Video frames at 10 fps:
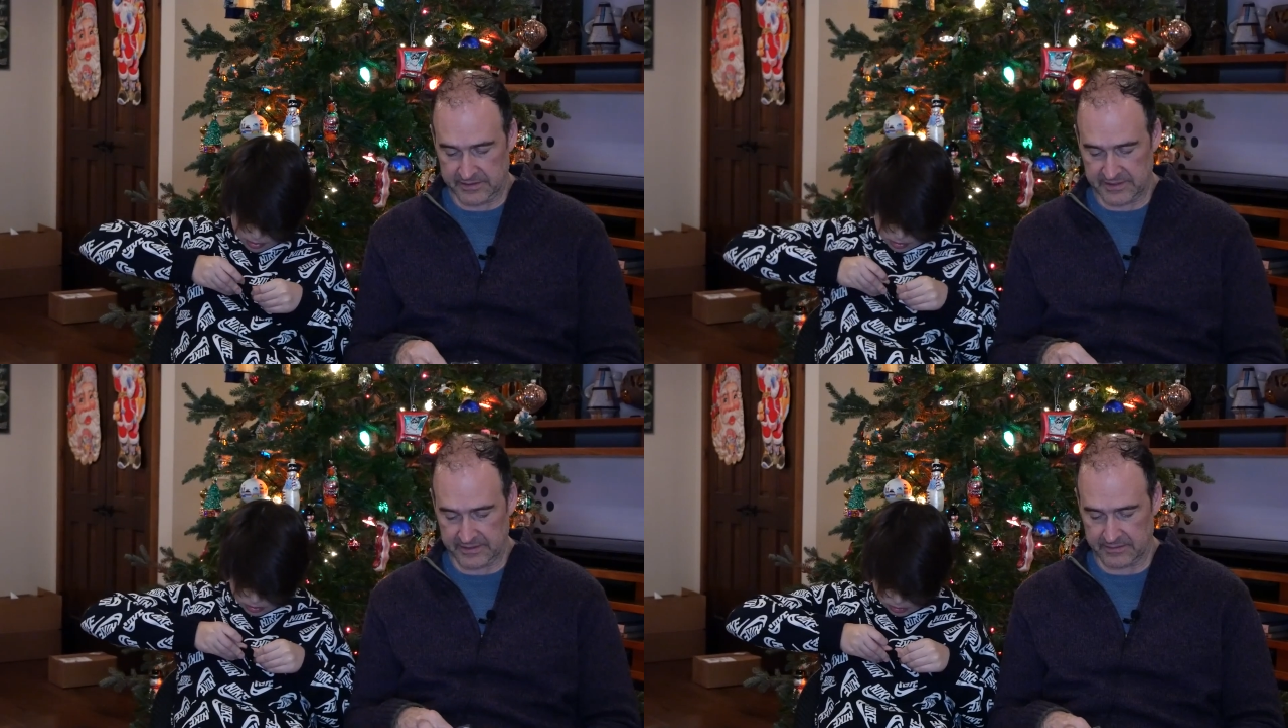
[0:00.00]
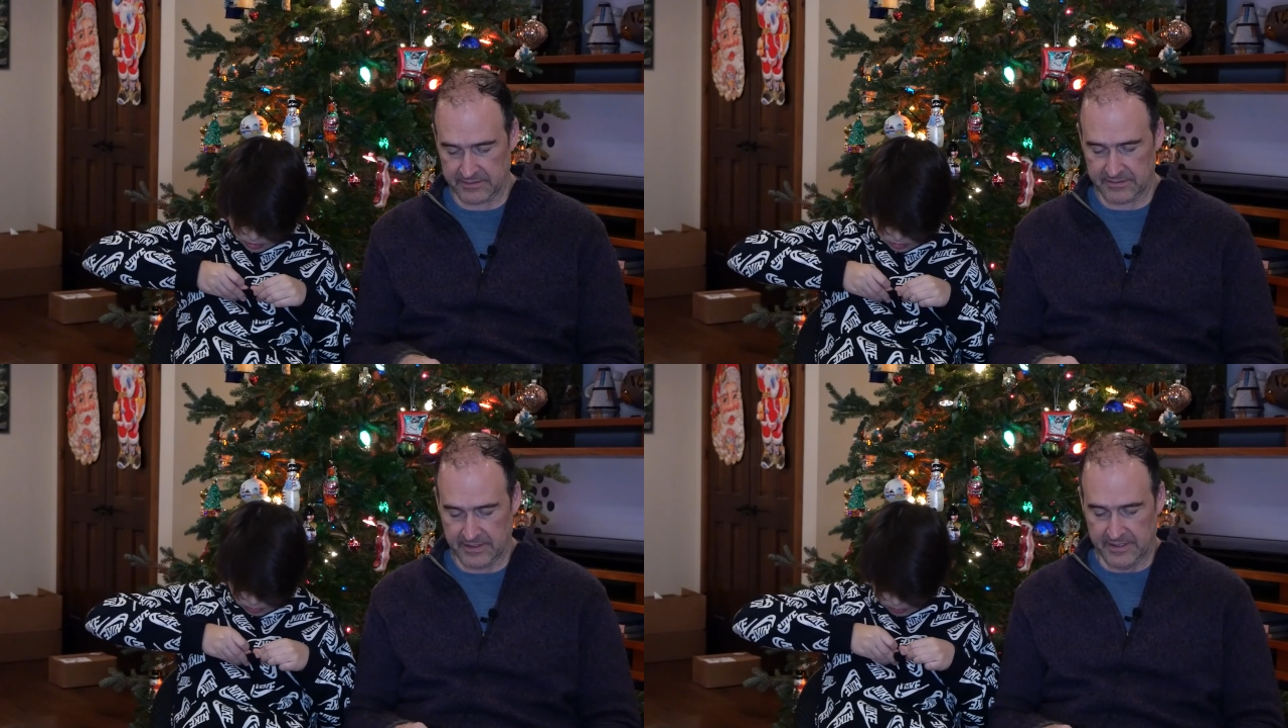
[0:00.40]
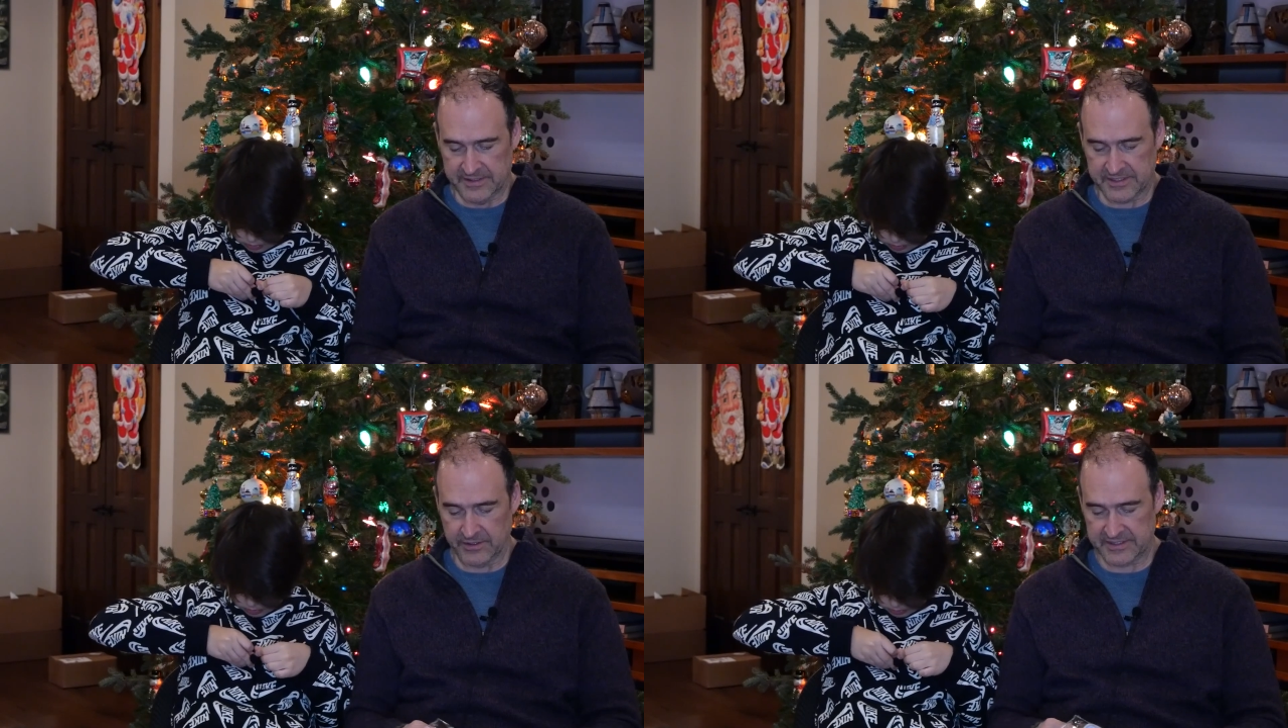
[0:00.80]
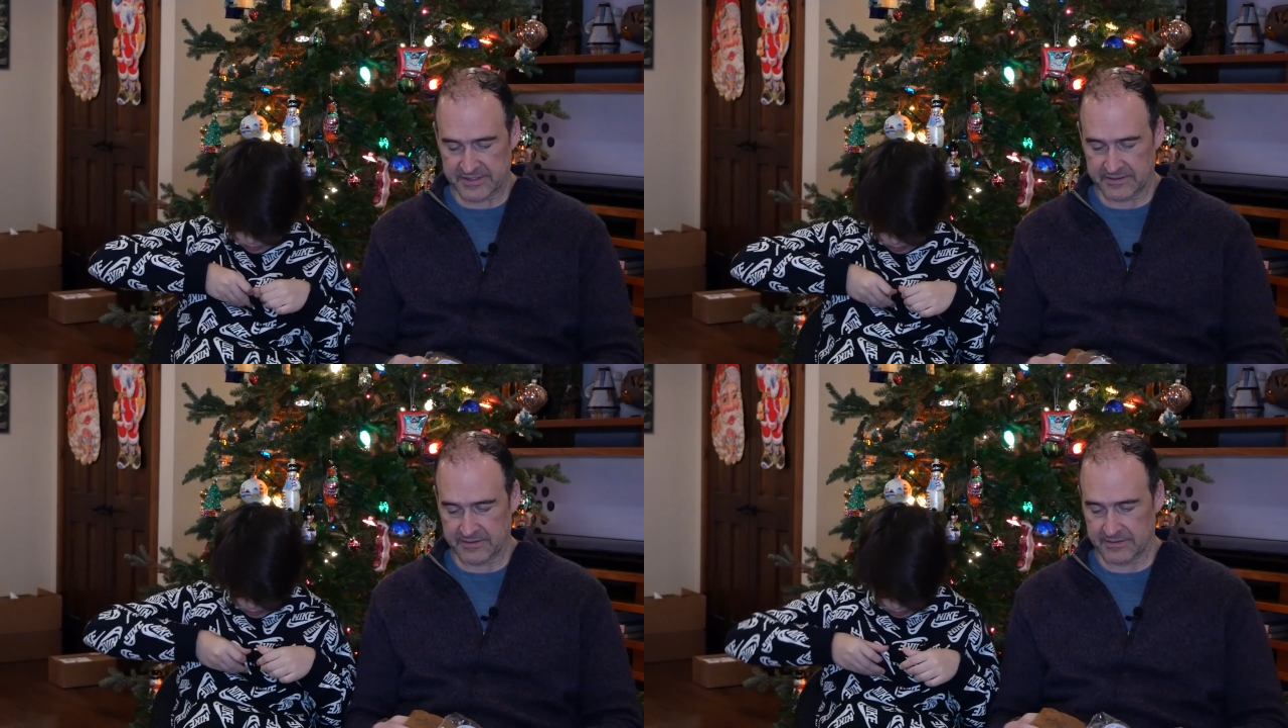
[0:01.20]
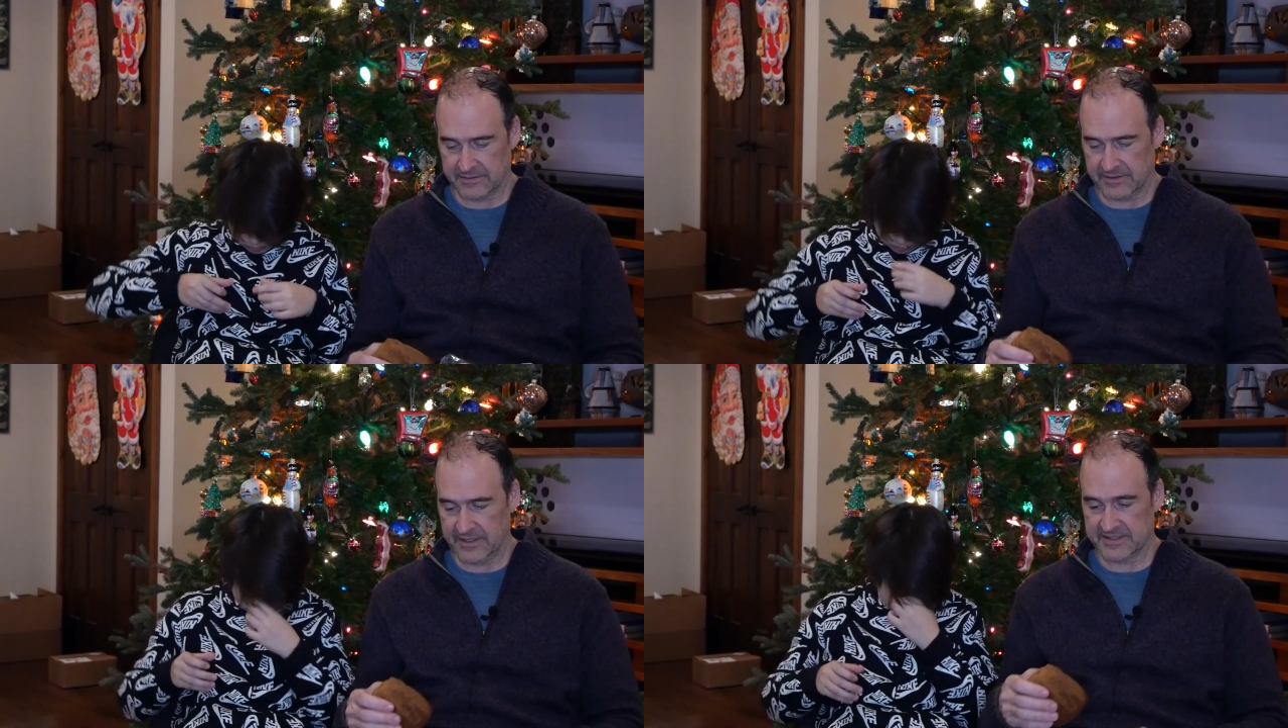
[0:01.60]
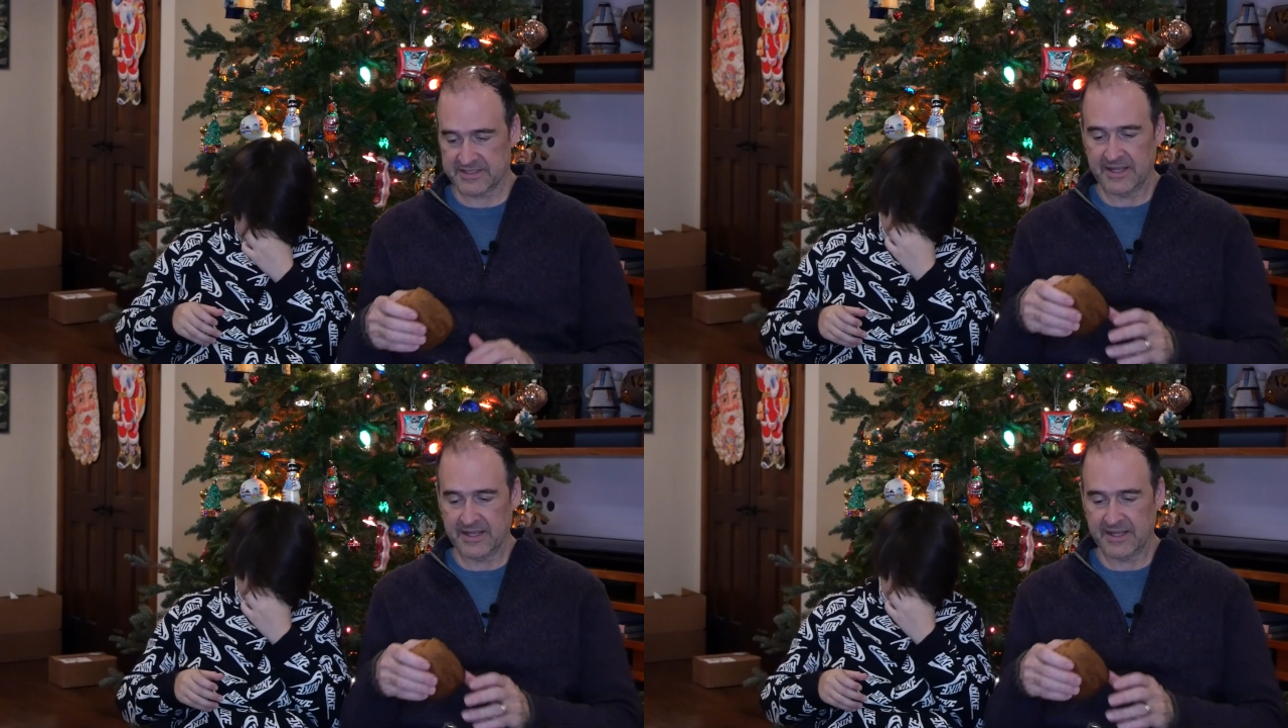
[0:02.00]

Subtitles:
It looks like so. It's